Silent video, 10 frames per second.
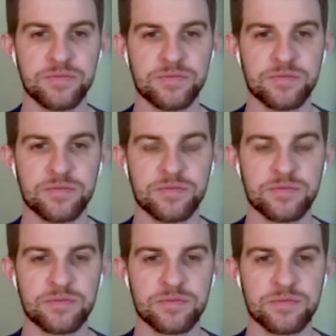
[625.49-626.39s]

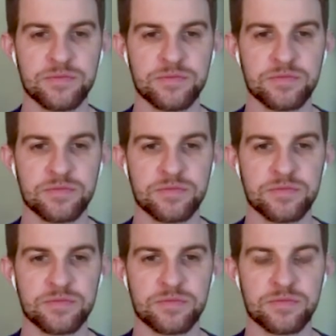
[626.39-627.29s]

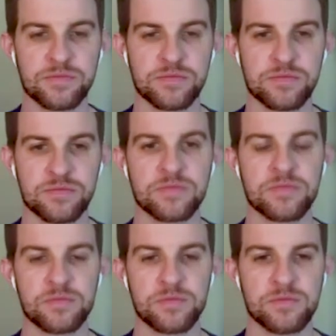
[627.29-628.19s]

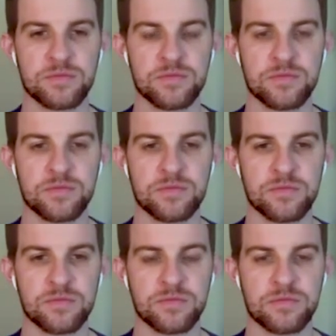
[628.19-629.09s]

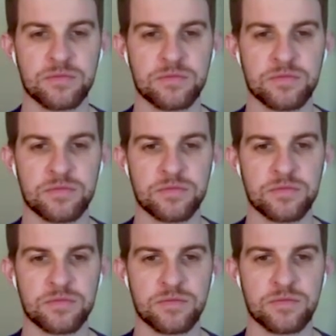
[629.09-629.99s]

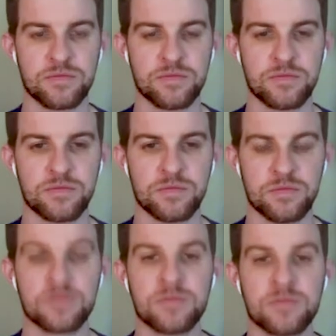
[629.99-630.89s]

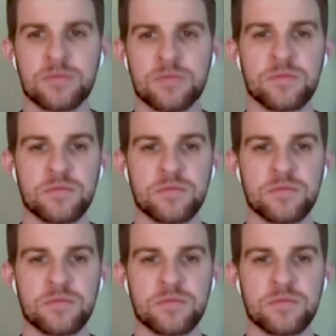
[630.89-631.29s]
This person isn't speaking.